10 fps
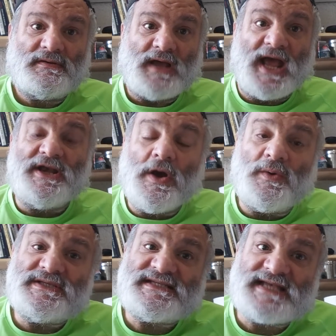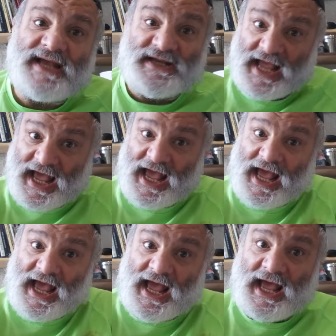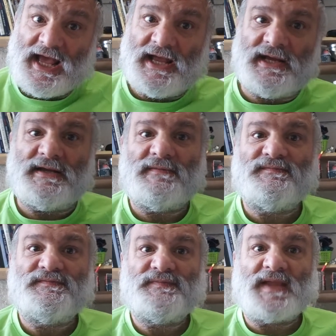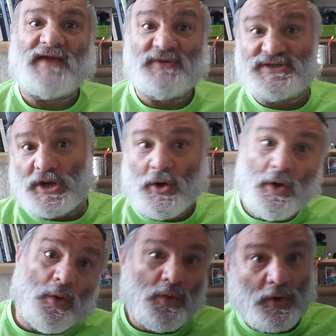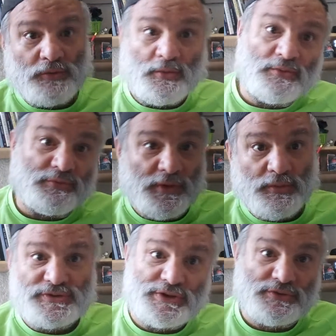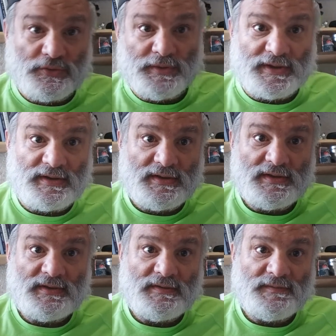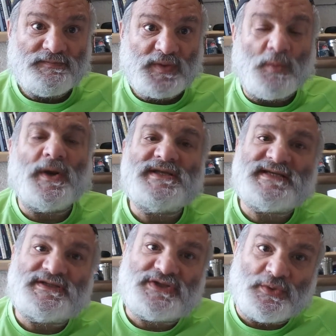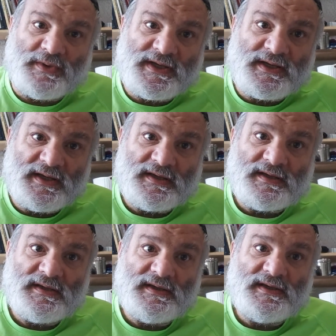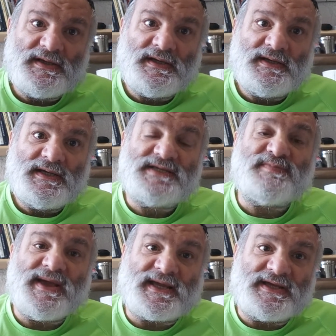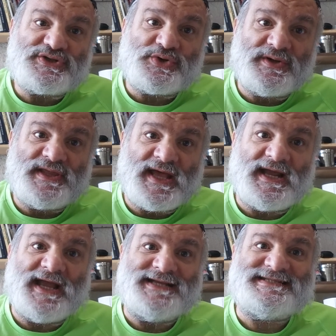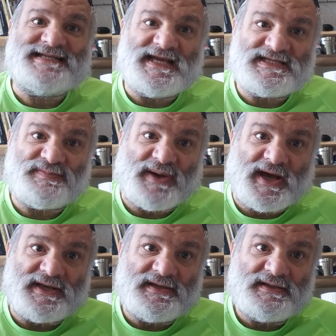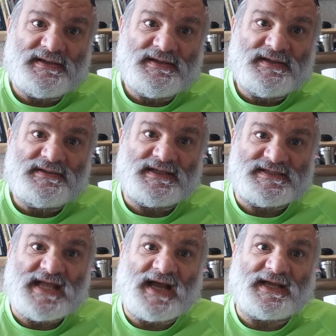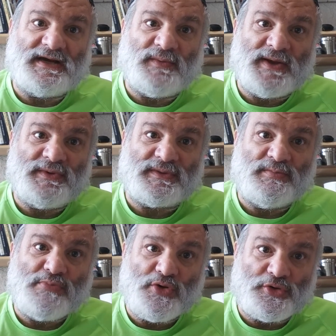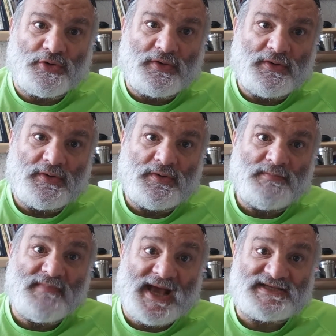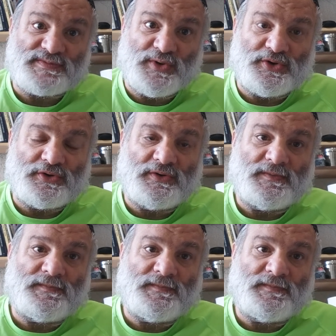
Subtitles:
And no one said, yay! Everyone's like, oh, World War III, what's he doing? What is he doing? He's making sure that a despot does not get away with murder, mass murder.